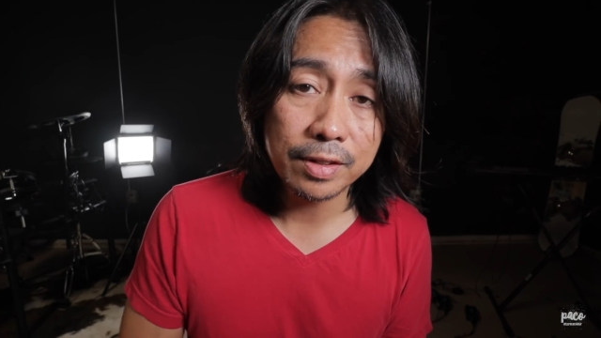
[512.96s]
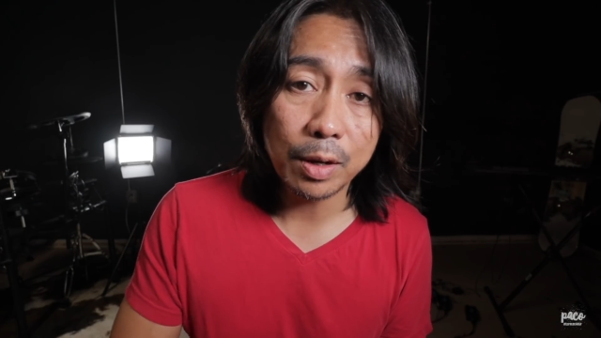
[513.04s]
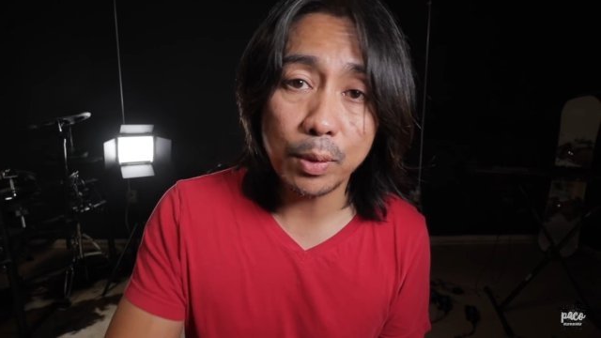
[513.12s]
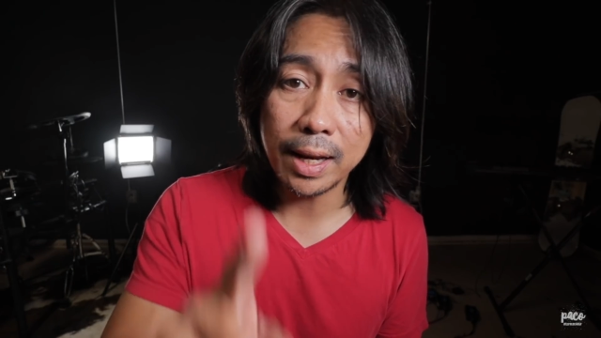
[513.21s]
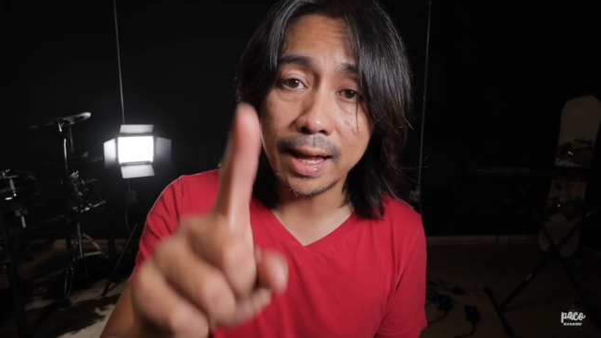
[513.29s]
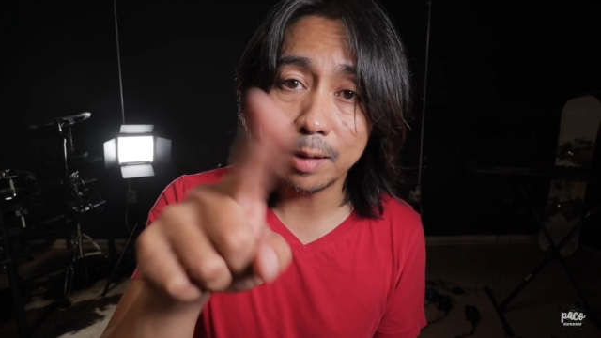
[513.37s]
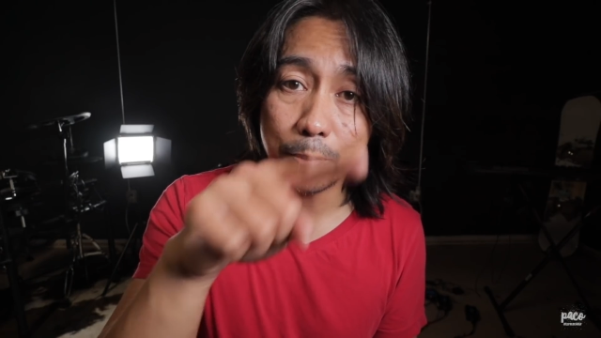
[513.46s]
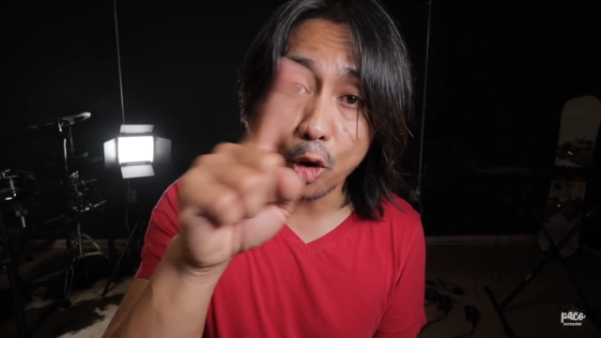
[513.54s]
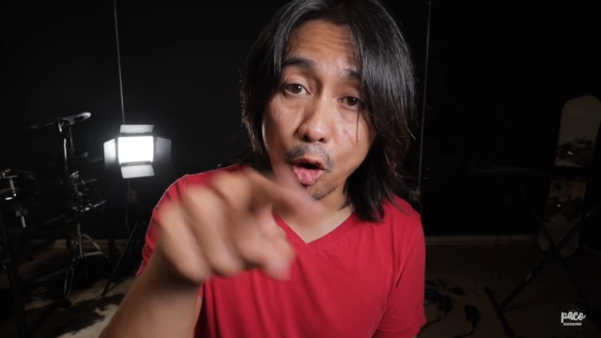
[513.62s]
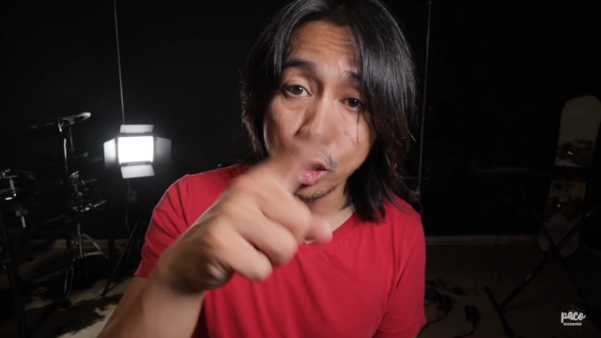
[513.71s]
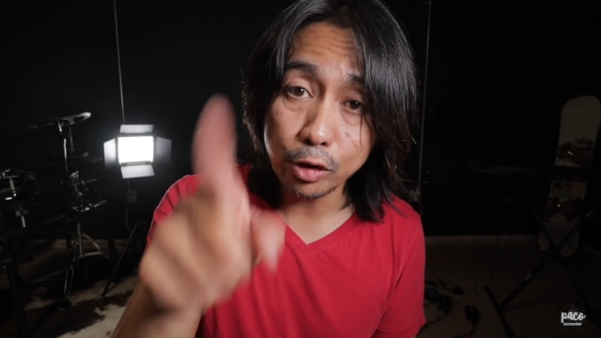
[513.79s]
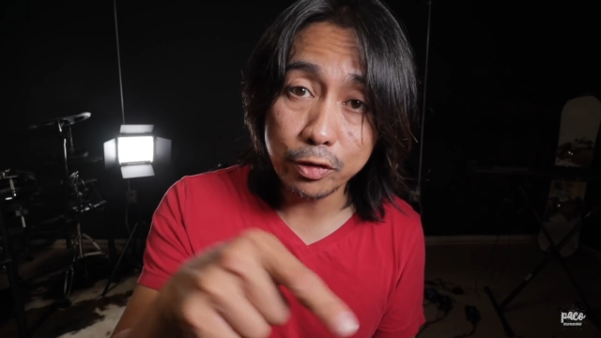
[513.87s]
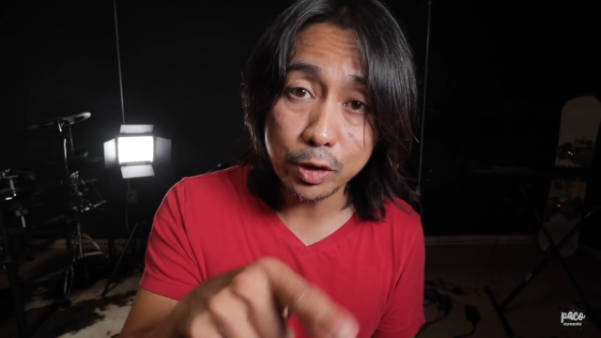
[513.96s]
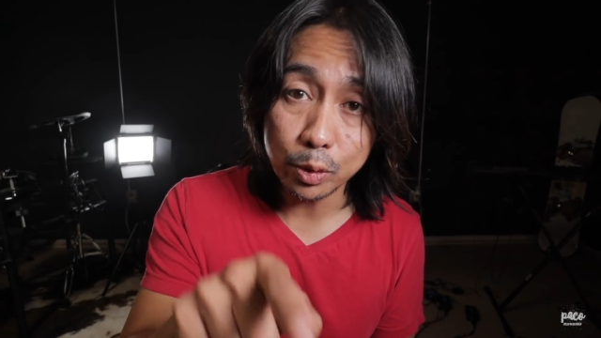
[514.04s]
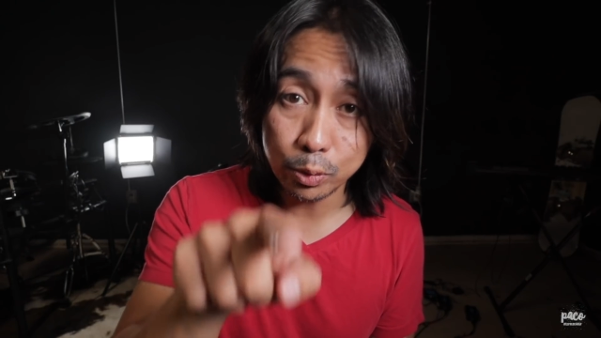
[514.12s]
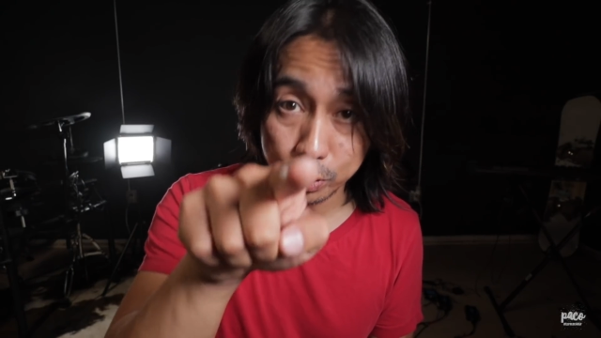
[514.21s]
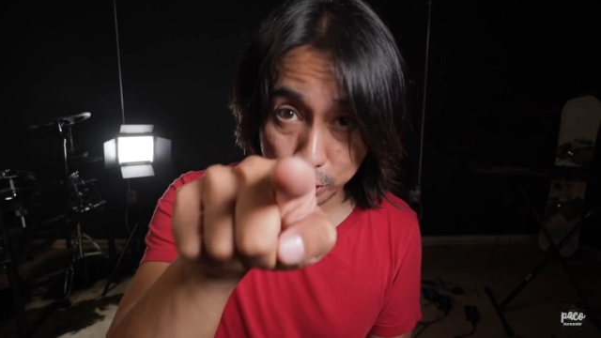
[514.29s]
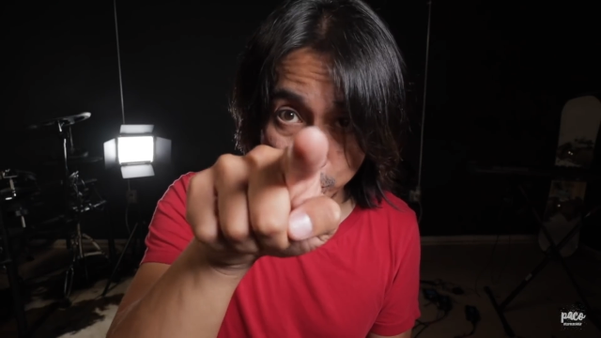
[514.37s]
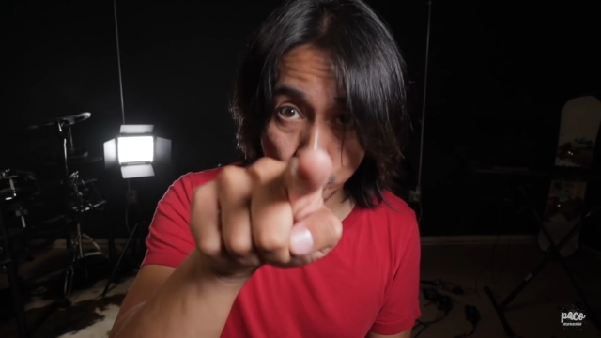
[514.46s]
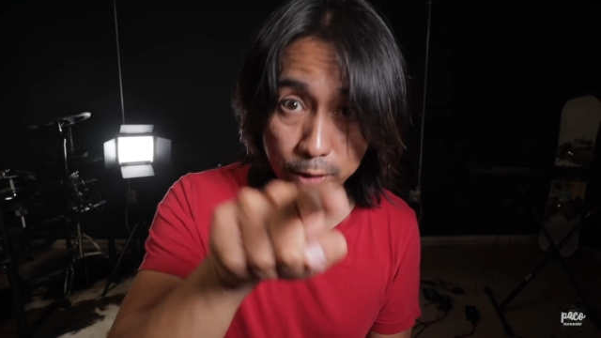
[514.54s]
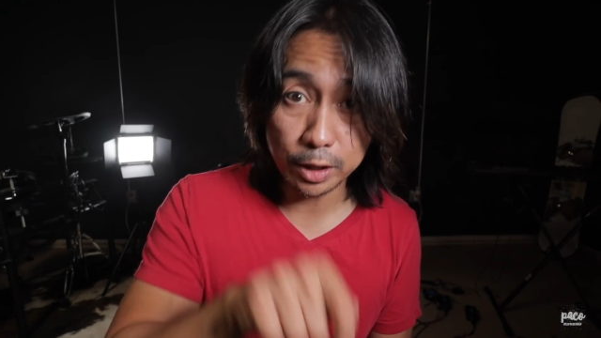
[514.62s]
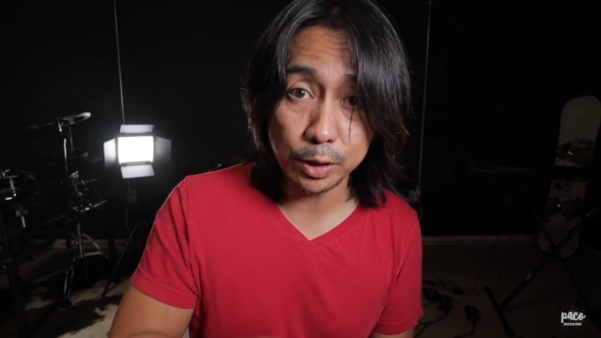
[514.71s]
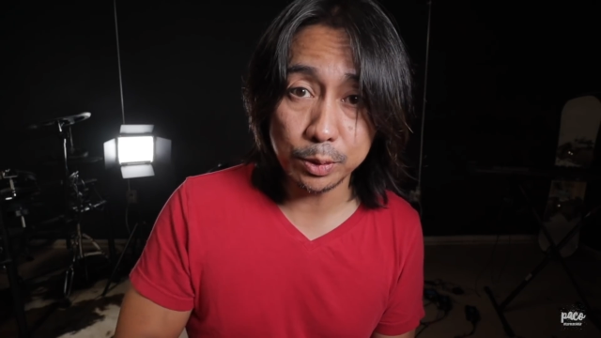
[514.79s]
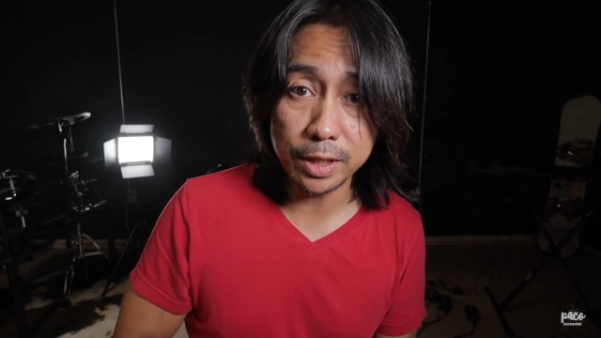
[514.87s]
that will help all of you, you
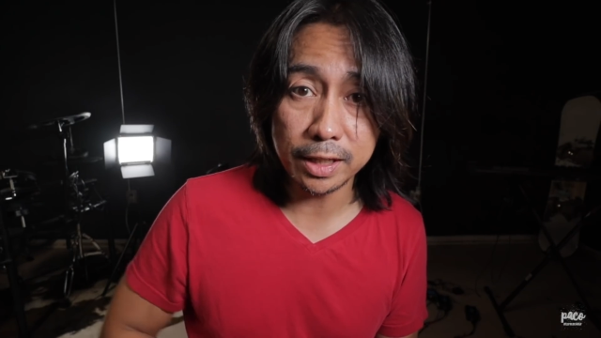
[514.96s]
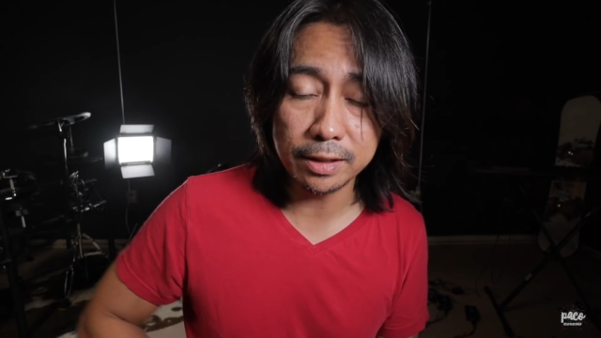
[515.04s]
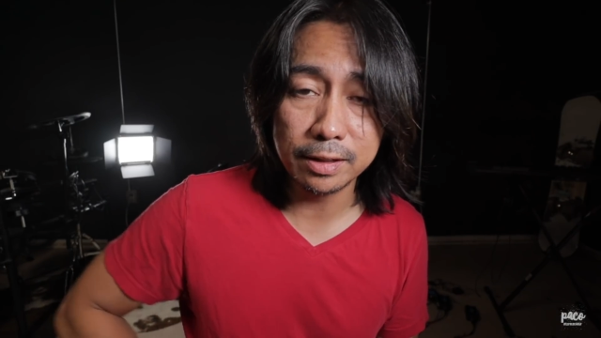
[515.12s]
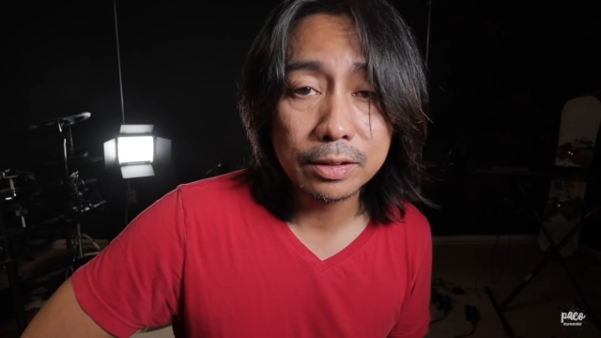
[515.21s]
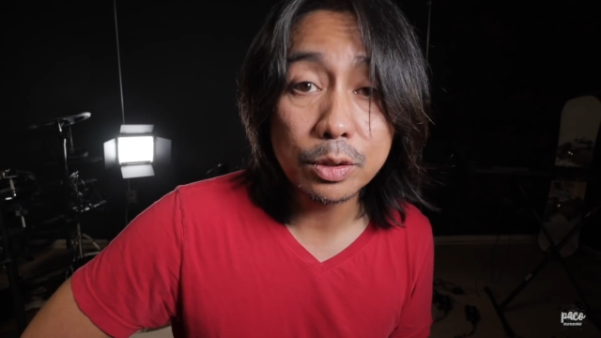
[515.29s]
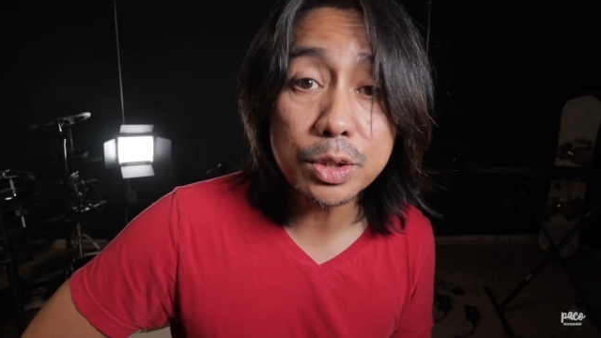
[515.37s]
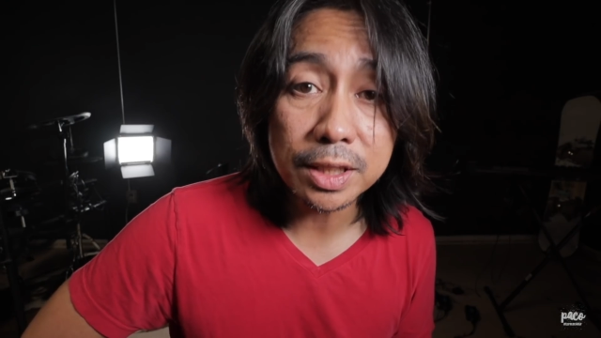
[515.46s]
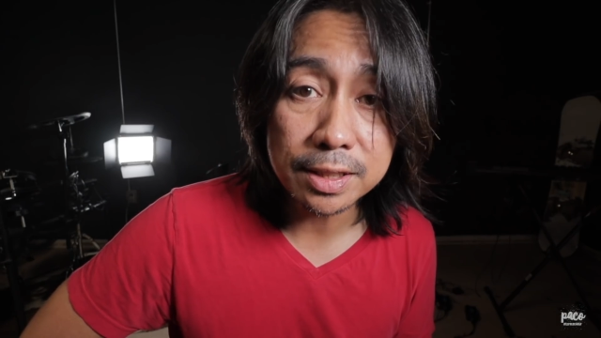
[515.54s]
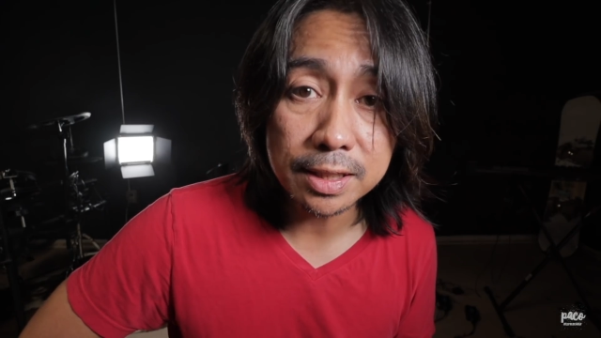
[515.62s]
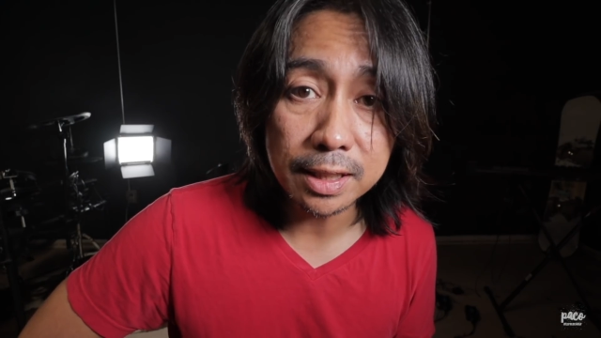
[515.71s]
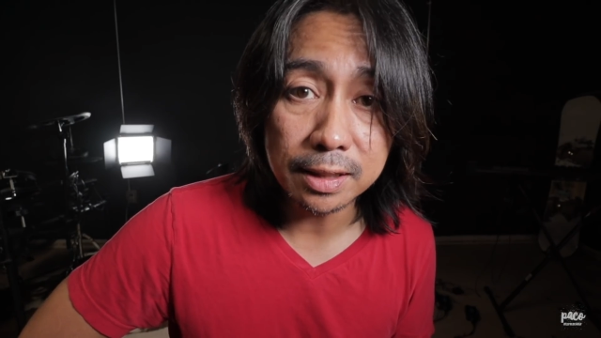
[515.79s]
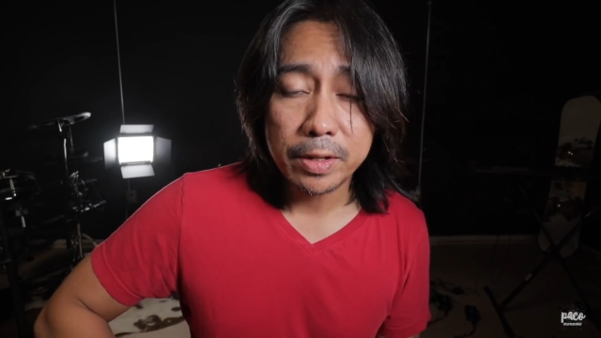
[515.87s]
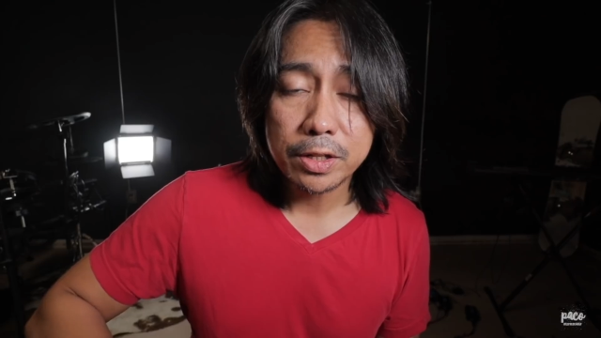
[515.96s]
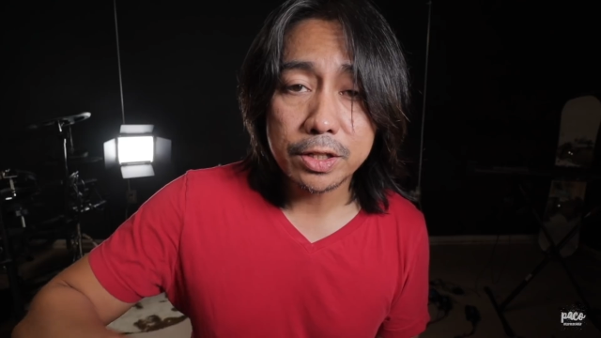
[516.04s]
included, to succeed.